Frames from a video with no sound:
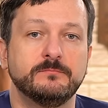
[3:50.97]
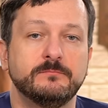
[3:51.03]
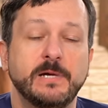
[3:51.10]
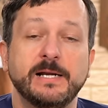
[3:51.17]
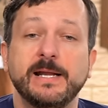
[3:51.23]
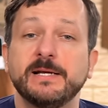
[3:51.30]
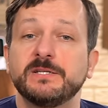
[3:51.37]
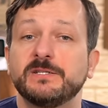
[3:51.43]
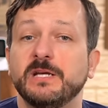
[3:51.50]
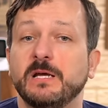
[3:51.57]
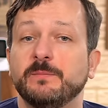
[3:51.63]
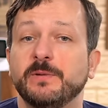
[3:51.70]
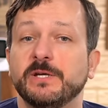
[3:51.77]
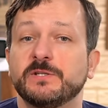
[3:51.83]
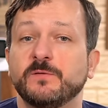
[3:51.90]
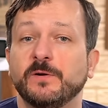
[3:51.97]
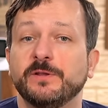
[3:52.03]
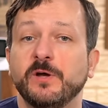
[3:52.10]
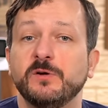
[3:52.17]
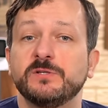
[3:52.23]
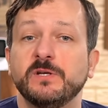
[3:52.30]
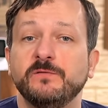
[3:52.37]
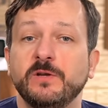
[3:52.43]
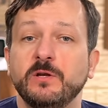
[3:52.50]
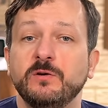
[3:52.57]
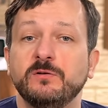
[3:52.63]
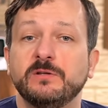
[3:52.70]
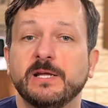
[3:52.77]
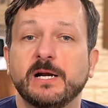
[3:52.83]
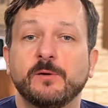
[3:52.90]
My next tip is for those of
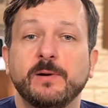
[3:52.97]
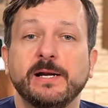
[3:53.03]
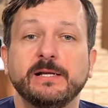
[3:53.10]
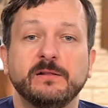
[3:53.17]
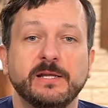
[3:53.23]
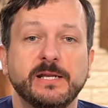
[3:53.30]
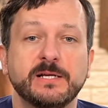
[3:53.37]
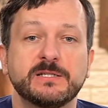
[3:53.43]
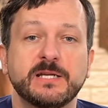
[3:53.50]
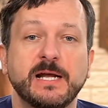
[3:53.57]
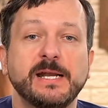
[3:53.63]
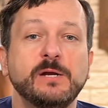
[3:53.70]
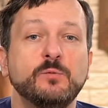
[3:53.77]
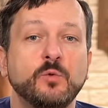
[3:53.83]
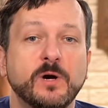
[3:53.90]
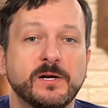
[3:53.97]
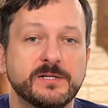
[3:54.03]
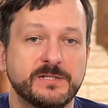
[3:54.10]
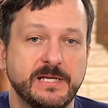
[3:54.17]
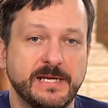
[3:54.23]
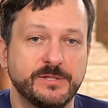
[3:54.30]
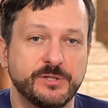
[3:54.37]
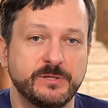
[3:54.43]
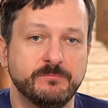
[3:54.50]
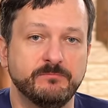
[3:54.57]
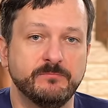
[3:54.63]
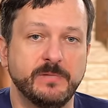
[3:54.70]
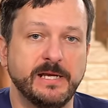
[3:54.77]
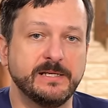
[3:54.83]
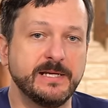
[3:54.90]
you that are running Linux on a workstation,
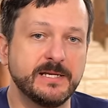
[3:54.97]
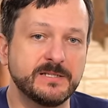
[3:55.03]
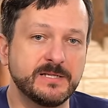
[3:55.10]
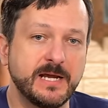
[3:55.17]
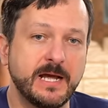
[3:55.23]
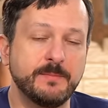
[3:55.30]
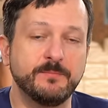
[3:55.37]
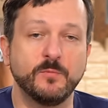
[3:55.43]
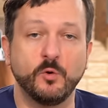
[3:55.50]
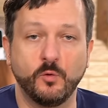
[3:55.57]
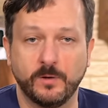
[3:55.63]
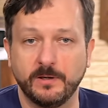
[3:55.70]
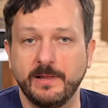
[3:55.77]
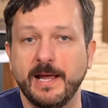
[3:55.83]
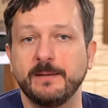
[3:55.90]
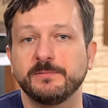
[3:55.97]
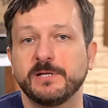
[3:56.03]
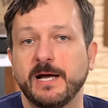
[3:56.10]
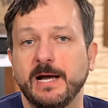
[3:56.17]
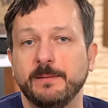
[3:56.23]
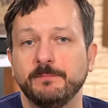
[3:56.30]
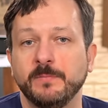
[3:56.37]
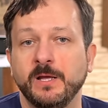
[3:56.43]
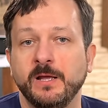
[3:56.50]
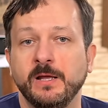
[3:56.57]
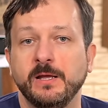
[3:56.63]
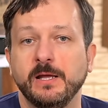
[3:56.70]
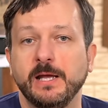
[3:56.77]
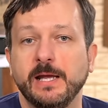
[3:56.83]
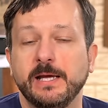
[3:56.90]
a desktop, or a laptop.
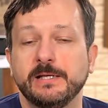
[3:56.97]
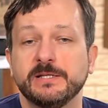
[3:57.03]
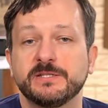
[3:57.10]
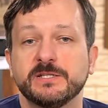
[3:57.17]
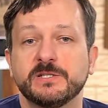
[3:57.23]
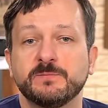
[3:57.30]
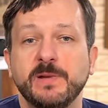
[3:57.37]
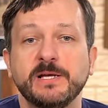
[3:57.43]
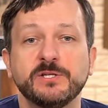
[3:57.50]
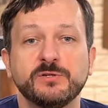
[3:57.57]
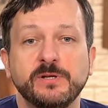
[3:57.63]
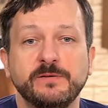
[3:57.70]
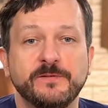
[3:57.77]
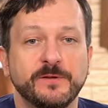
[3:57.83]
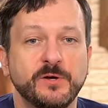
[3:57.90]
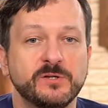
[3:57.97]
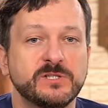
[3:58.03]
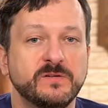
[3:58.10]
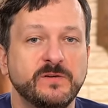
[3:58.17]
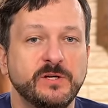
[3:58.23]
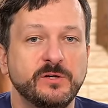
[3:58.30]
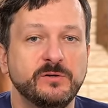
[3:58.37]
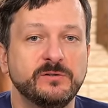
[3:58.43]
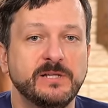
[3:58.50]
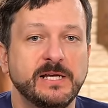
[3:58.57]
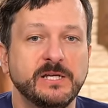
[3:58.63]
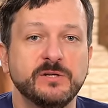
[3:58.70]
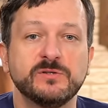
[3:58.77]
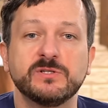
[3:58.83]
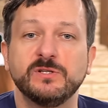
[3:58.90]
And it's especially for those of you that
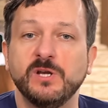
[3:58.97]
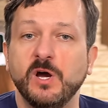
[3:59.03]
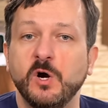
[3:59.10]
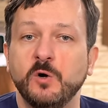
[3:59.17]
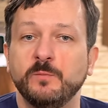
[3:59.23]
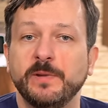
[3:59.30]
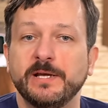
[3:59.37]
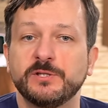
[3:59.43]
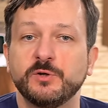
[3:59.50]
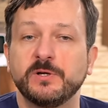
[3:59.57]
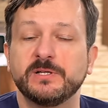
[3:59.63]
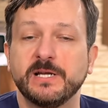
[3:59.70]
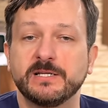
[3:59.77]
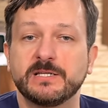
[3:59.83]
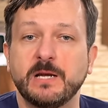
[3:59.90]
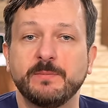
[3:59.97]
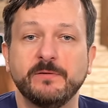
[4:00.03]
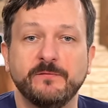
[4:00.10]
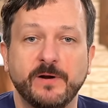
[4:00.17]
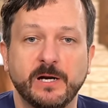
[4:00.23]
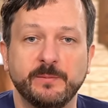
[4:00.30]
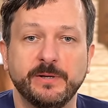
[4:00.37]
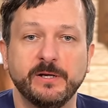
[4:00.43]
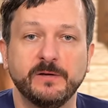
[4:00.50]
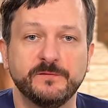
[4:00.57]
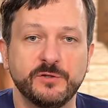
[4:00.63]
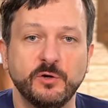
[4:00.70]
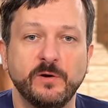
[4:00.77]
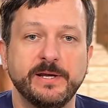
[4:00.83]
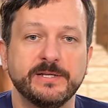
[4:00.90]
use GNOME as your desktop environment of
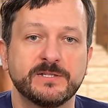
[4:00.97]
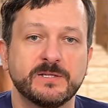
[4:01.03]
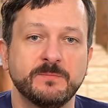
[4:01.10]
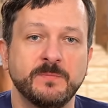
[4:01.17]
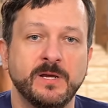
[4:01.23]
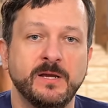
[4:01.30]
choice.